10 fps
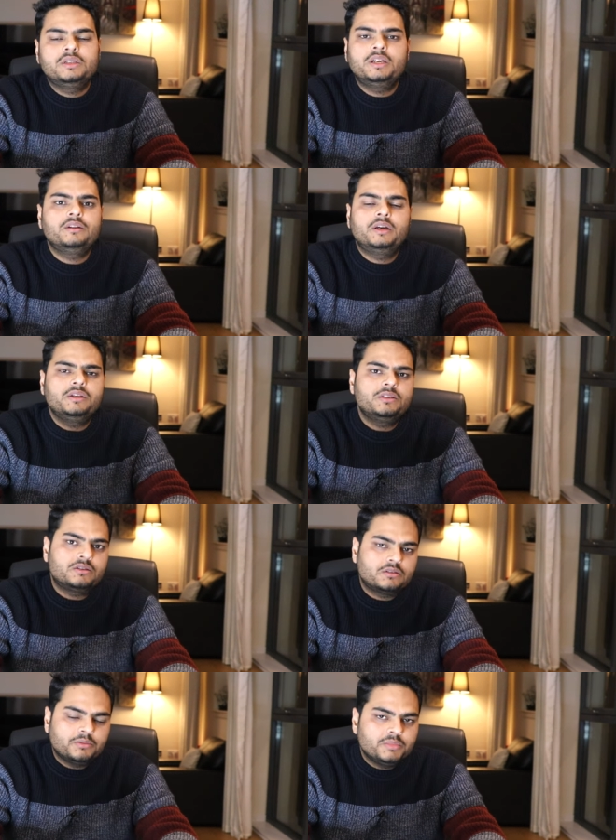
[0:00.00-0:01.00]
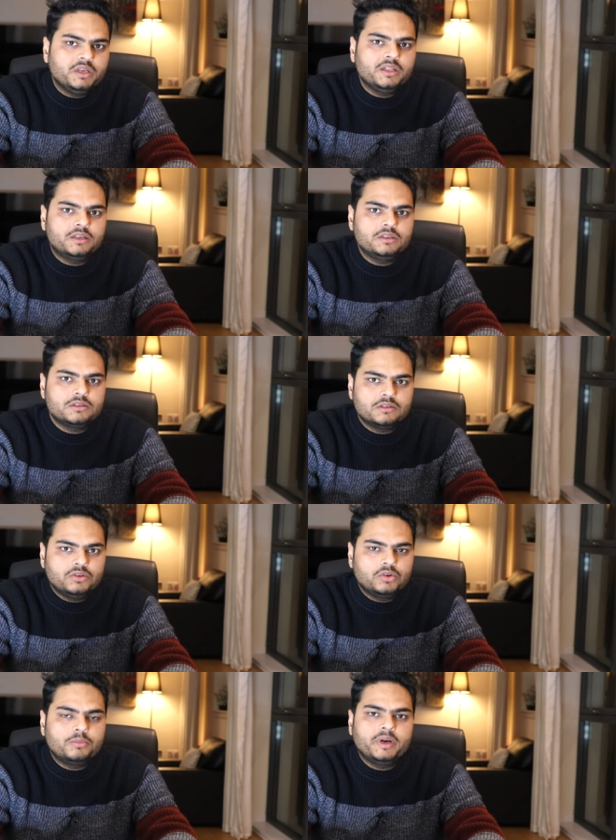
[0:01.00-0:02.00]
that that is something that is
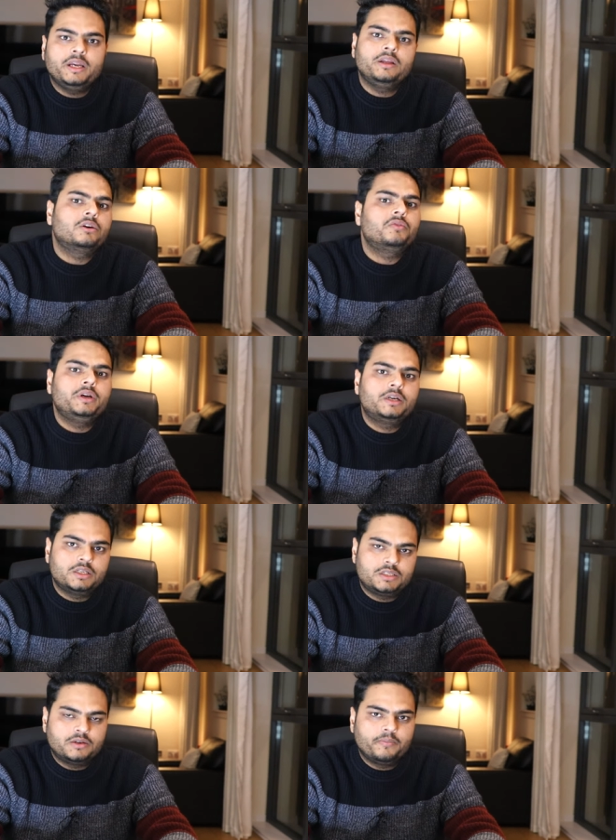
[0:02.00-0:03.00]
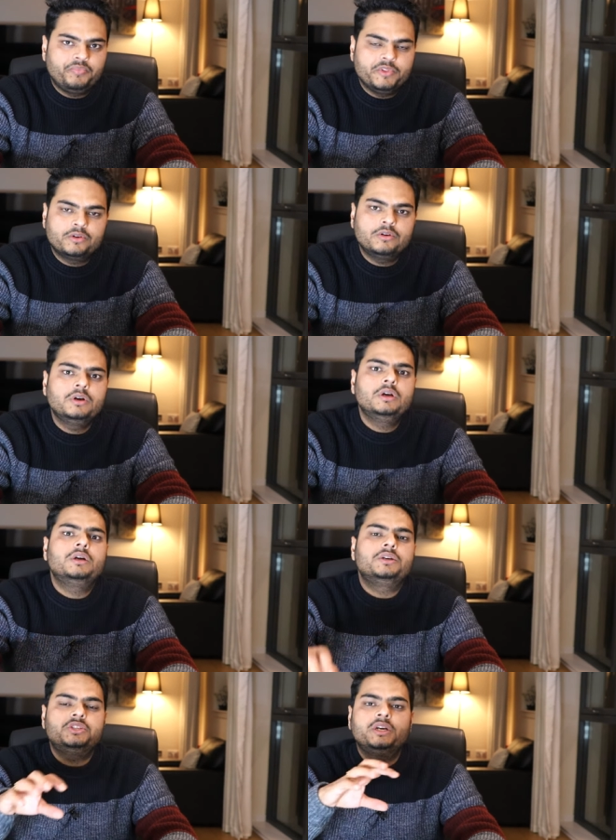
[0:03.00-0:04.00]
you know my area of interest you know
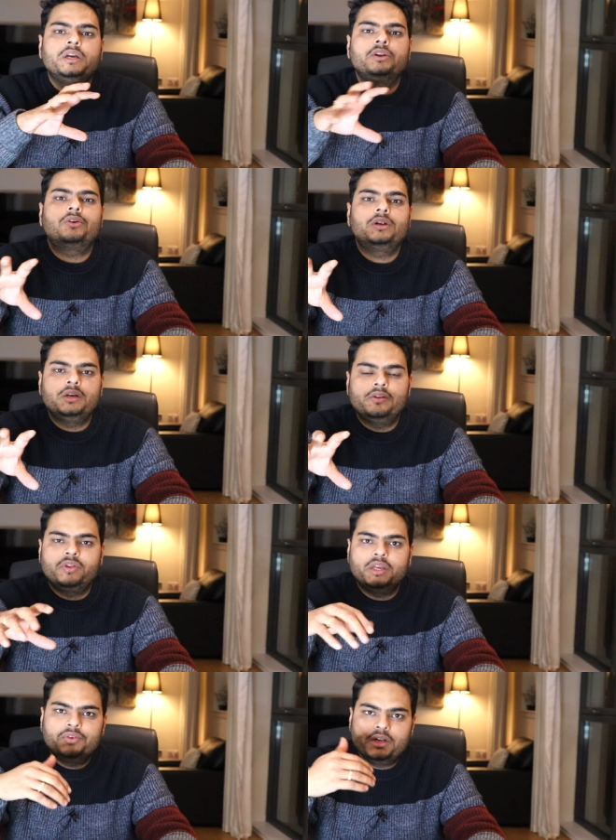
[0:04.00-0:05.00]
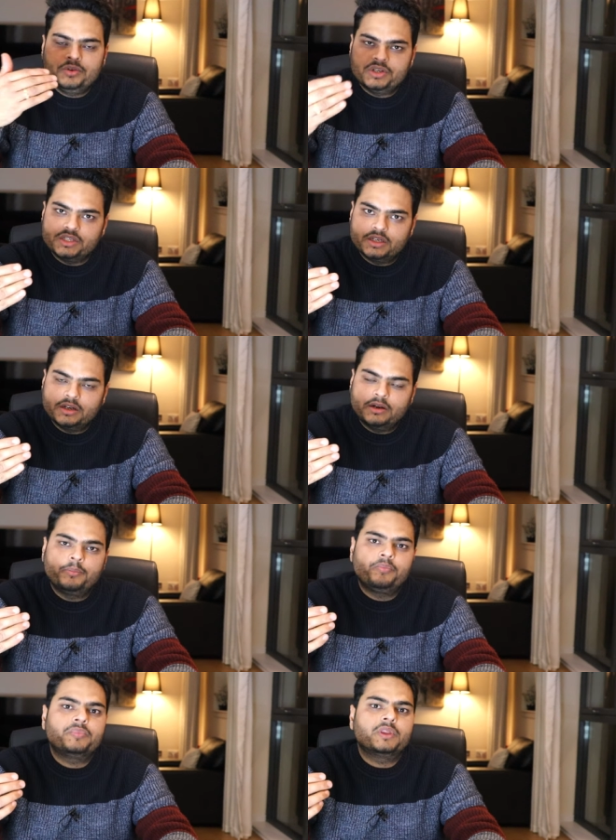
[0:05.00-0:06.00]
sharing knowledge evaluation
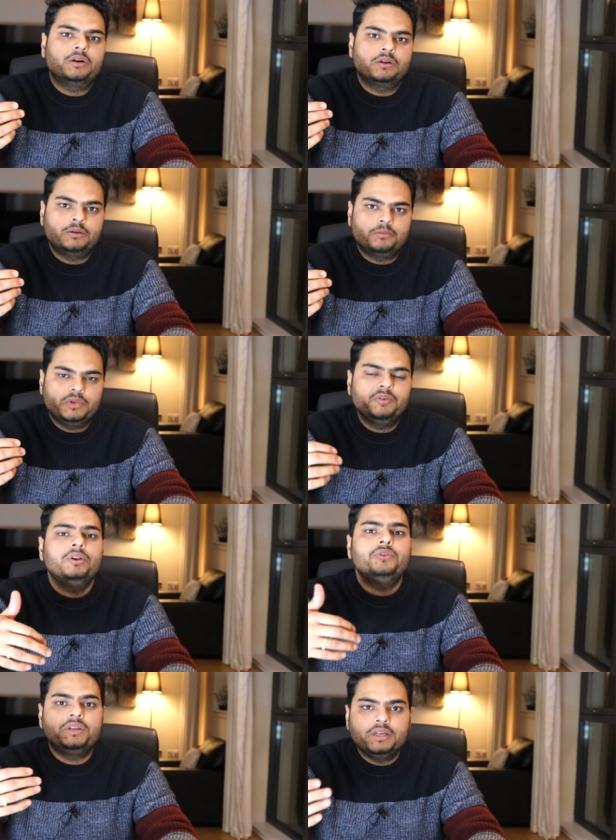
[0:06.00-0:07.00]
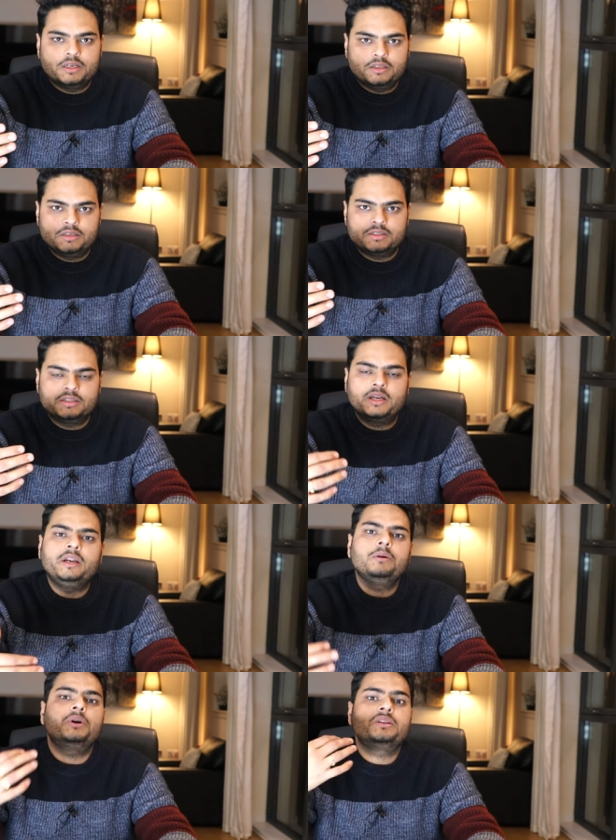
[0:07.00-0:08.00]
um, evaluating others
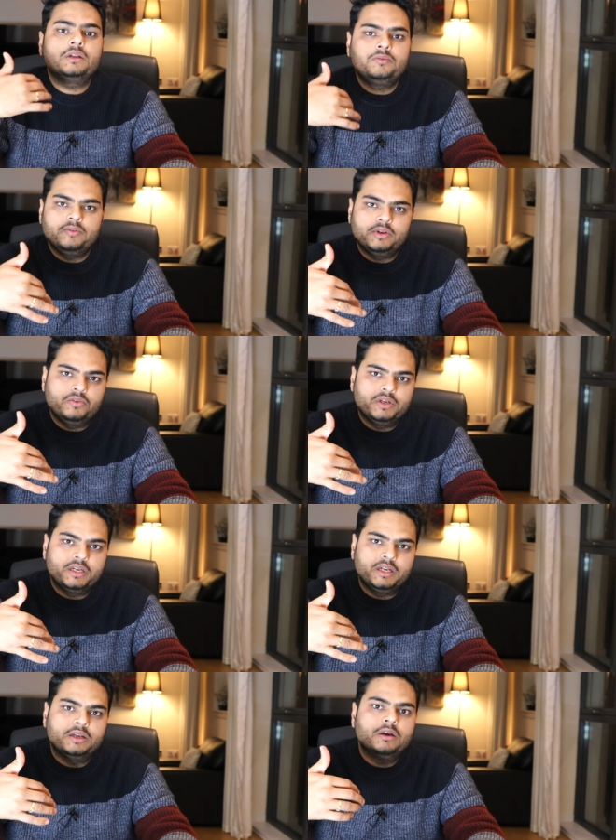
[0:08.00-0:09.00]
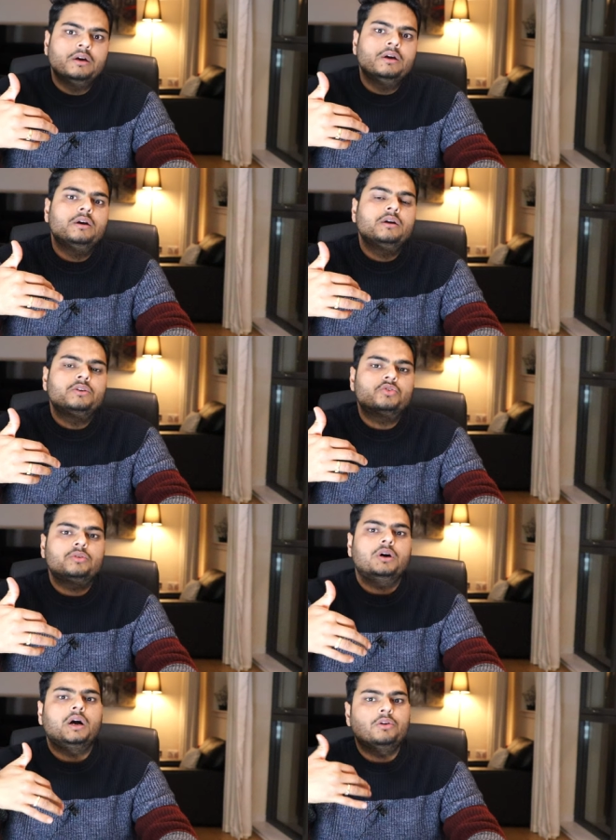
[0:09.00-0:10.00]
getting myself evaluated so
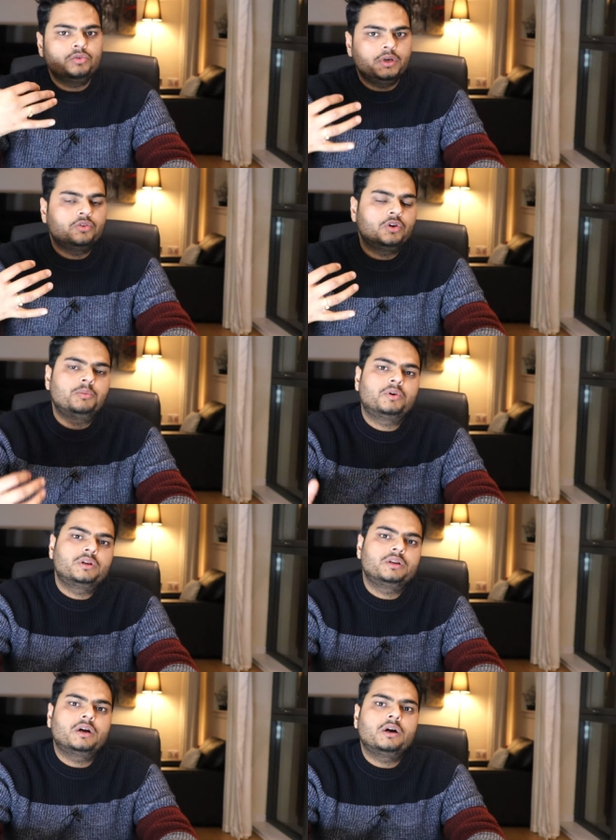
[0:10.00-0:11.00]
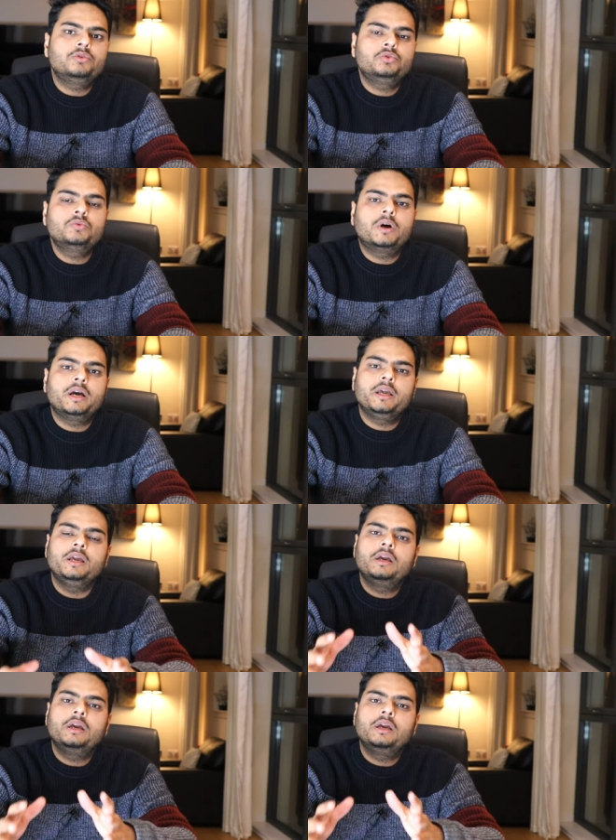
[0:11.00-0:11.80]
how do i go about it how do i